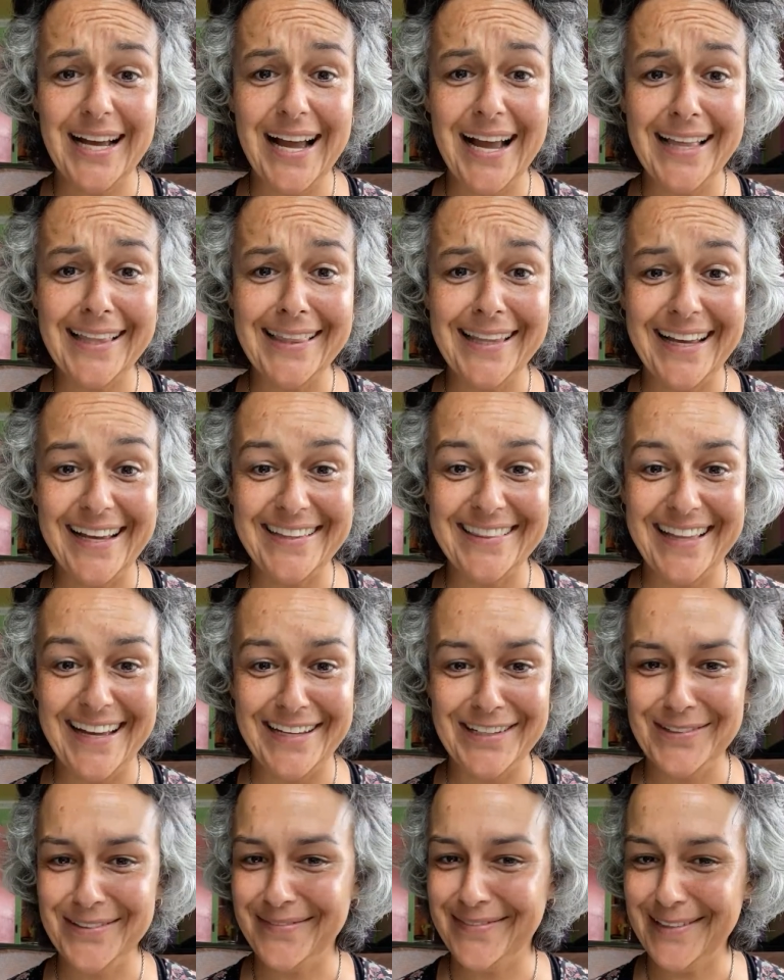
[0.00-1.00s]
I like that.
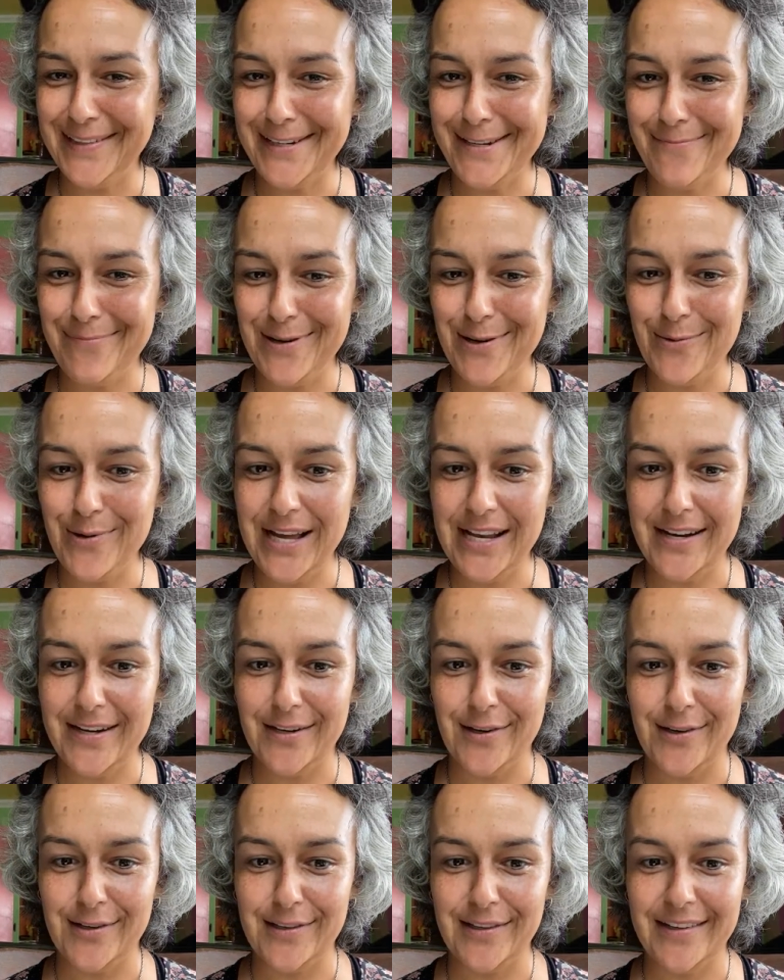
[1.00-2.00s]
You're very poetic,
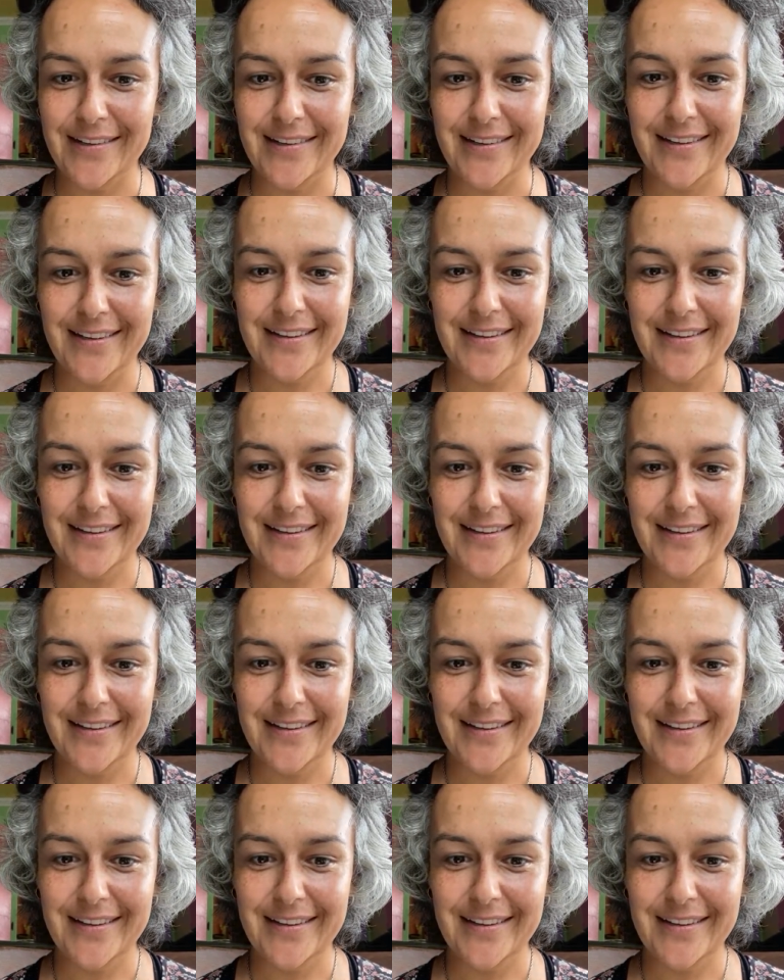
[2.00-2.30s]
Arlen.